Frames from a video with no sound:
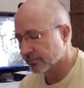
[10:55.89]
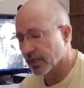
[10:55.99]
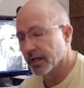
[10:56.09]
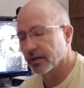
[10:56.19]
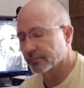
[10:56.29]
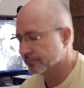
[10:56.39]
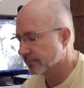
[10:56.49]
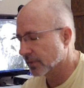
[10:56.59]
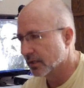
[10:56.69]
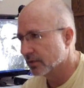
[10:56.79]
fire
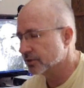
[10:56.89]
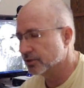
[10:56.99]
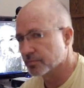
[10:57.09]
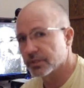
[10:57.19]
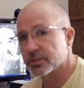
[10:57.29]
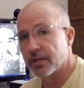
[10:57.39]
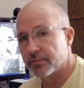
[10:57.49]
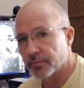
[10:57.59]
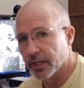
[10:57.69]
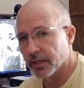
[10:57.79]
excuse me
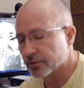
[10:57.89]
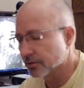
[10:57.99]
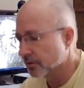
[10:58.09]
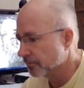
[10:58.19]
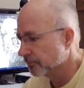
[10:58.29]
safety manager.